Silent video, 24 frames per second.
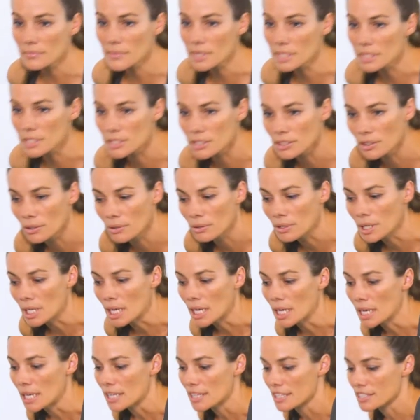So
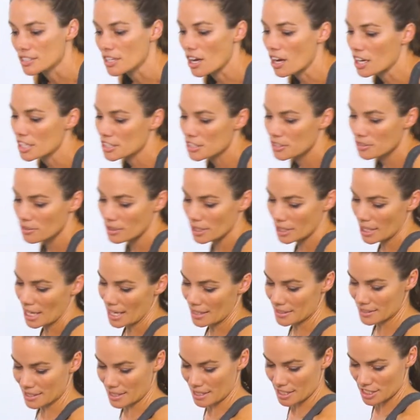this also
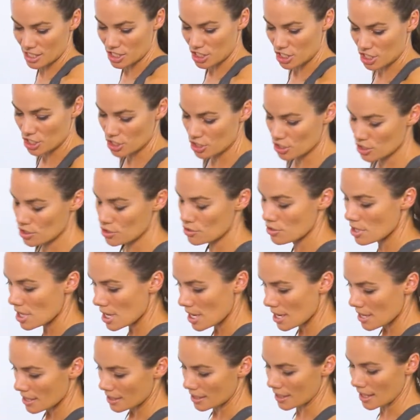allows us to
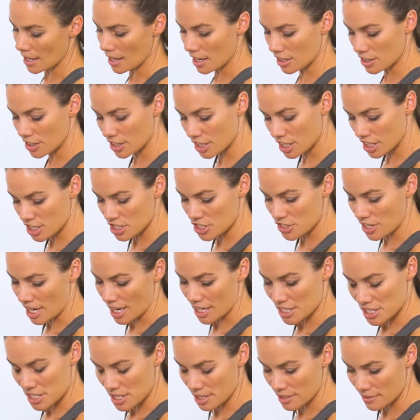get a good
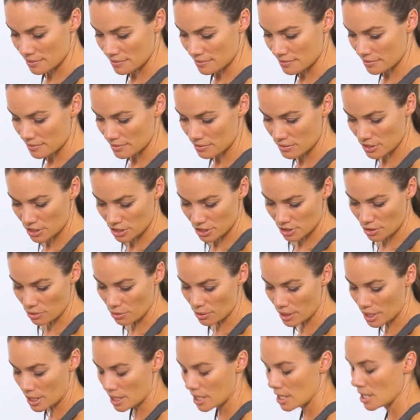contraction with the
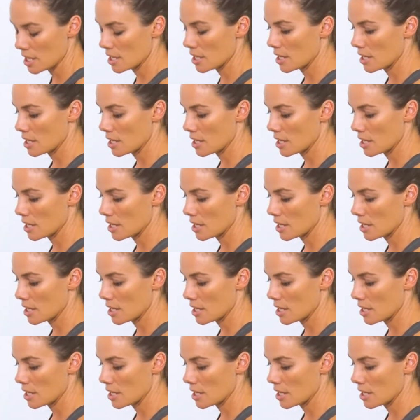core.